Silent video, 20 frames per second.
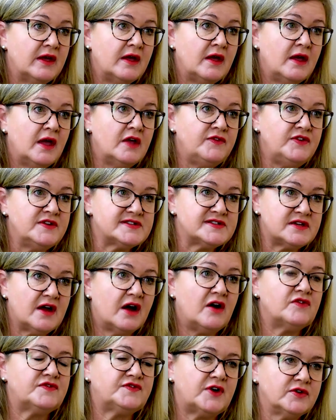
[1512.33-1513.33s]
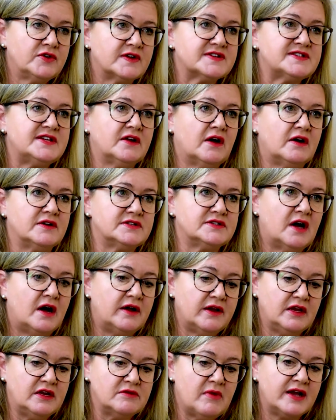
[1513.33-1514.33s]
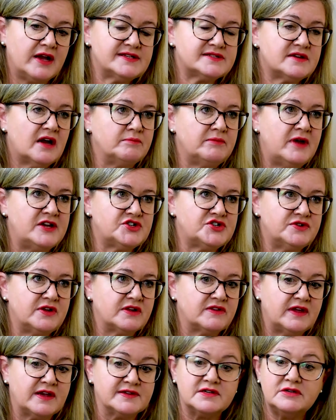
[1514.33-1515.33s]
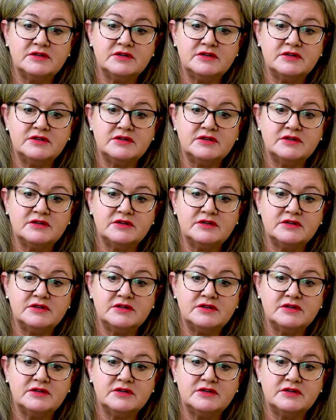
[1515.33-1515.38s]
If you start focusing on data, you might start measuring things,